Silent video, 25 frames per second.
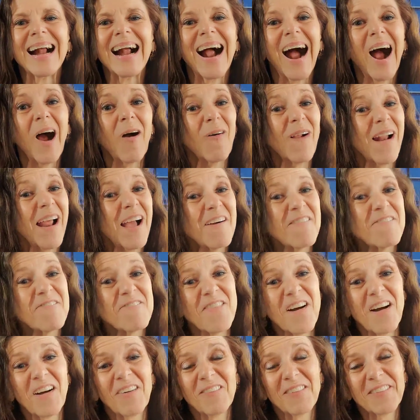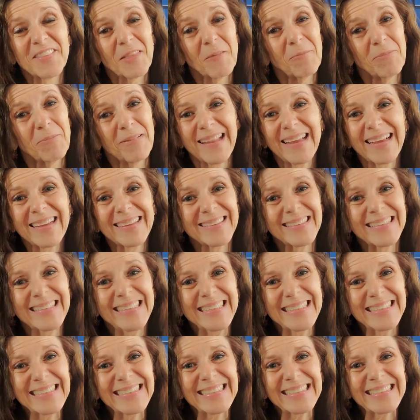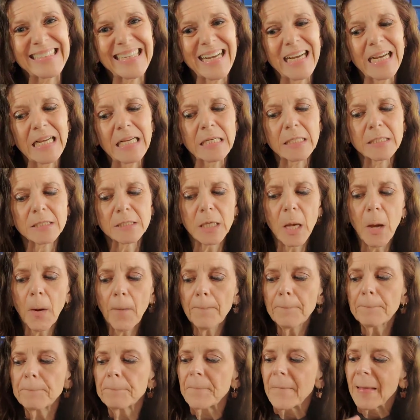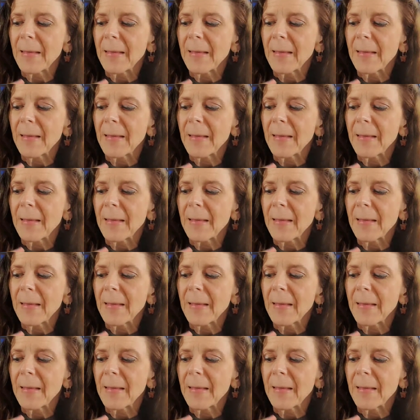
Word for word: I want to have fun with the playlist. So